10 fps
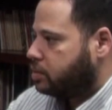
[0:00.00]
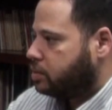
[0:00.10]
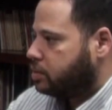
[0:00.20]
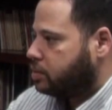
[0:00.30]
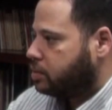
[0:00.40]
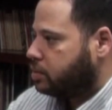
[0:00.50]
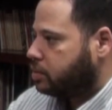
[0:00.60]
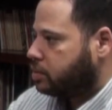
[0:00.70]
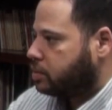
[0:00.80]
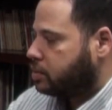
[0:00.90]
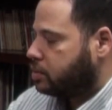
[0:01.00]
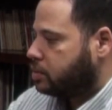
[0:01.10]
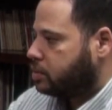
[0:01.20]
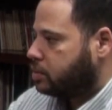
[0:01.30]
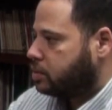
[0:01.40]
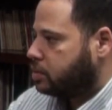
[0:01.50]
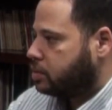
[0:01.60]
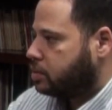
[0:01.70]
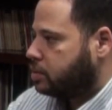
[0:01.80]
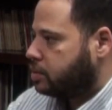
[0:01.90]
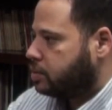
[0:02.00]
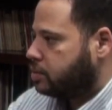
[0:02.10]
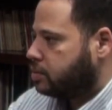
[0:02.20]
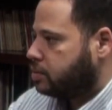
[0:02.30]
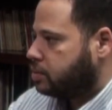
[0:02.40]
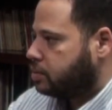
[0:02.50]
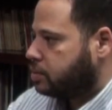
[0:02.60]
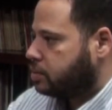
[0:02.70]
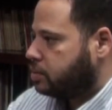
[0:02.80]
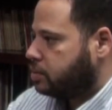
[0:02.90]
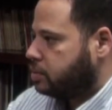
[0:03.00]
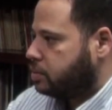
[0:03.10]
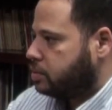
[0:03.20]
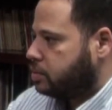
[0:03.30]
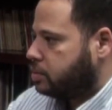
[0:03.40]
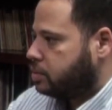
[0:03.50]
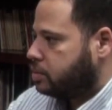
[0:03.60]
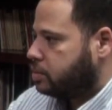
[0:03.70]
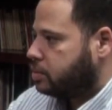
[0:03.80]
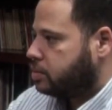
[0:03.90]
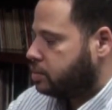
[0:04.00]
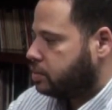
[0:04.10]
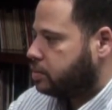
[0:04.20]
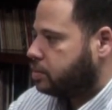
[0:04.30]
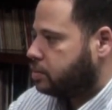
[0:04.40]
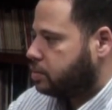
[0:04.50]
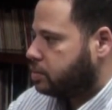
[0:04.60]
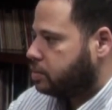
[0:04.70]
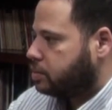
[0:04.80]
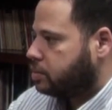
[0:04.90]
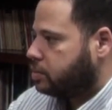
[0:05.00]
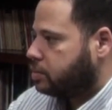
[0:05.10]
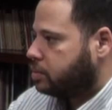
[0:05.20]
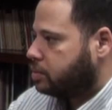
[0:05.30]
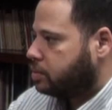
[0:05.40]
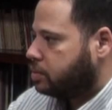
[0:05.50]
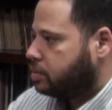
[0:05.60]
No words are spoken by the person on screen.